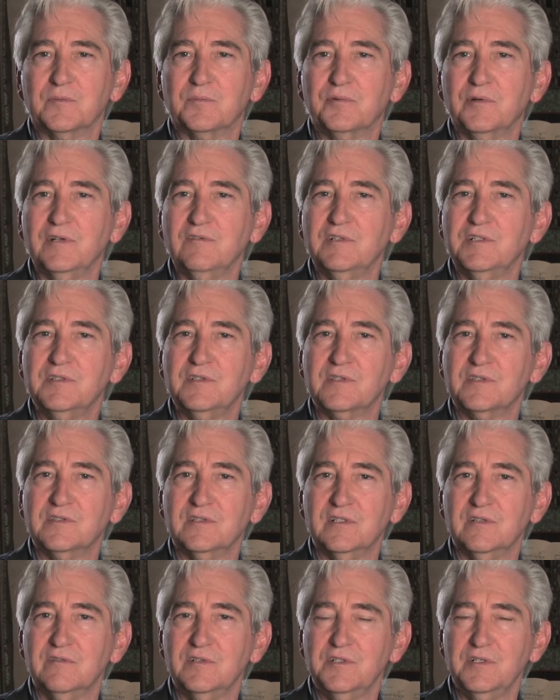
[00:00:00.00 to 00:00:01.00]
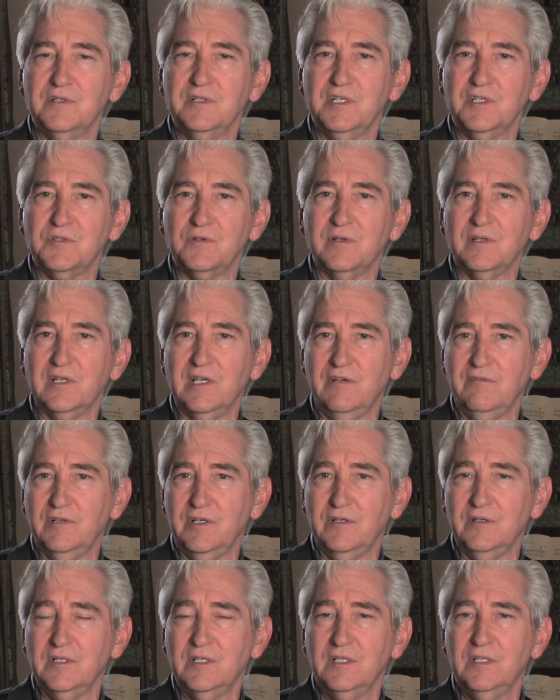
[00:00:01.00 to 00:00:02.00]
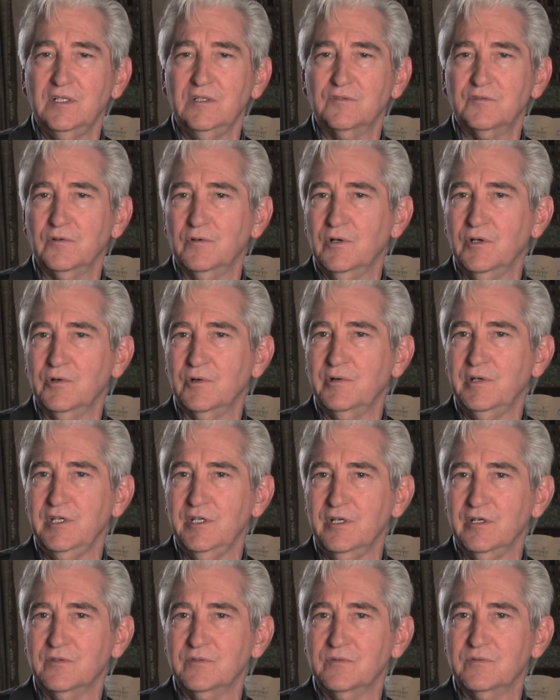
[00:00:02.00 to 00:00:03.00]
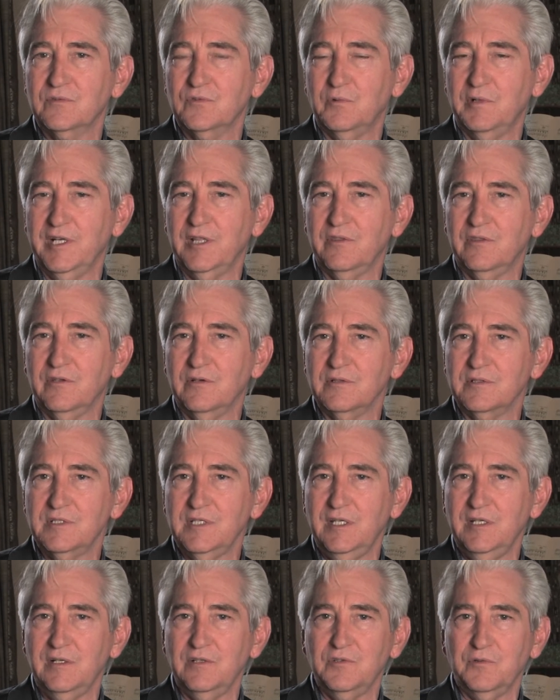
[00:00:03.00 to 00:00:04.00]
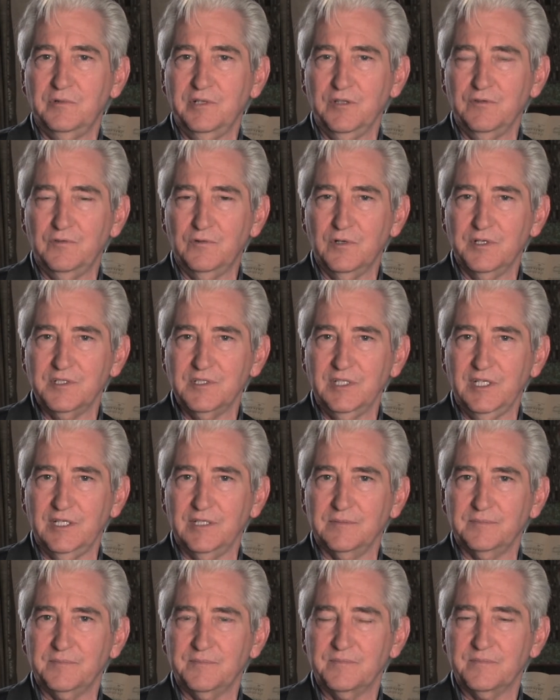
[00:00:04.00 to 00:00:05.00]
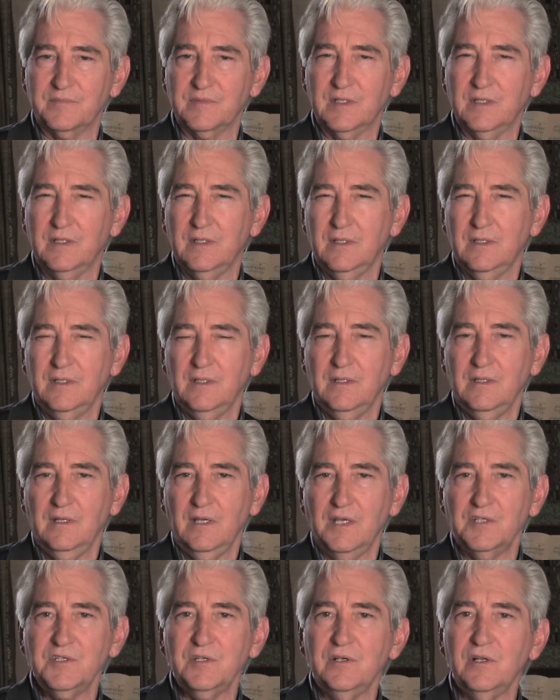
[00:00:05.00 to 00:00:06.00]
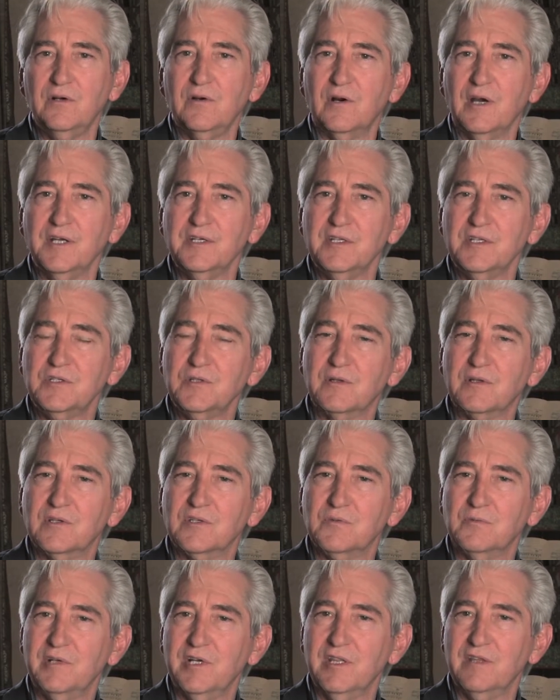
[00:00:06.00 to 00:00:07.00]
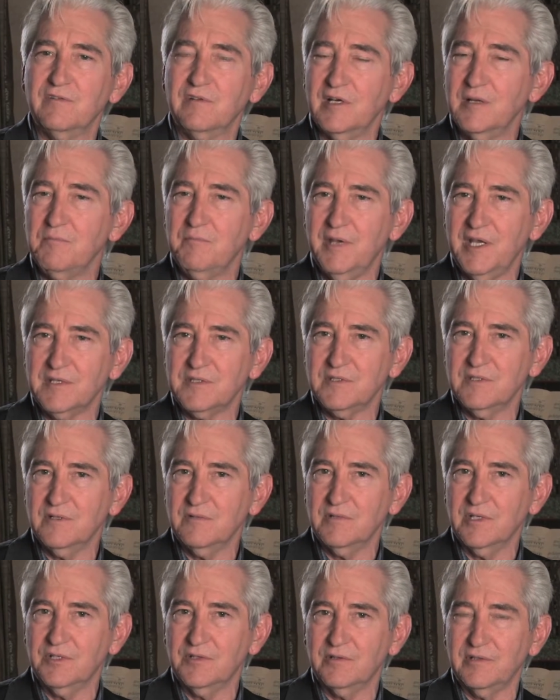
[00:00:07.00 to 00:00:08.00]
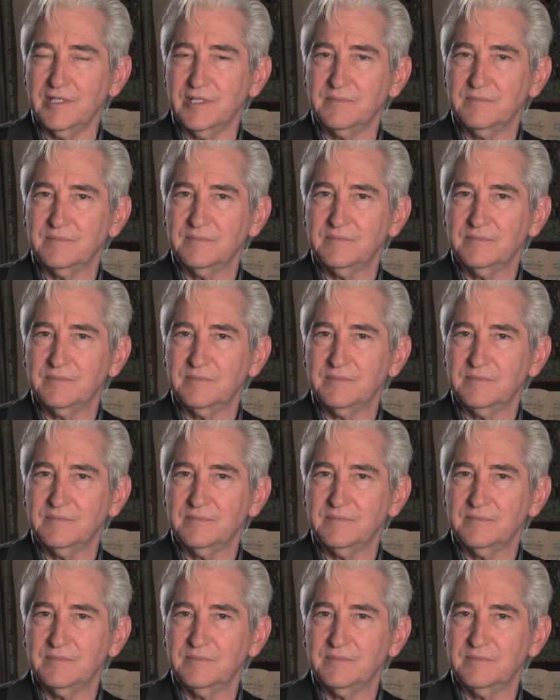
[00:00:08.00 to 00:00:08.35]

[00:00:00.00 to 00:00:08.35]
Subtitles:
a privilege to serve as your district governor for Rotary year 2013 and 2014. As you know, our district is one of the very best in Rotary.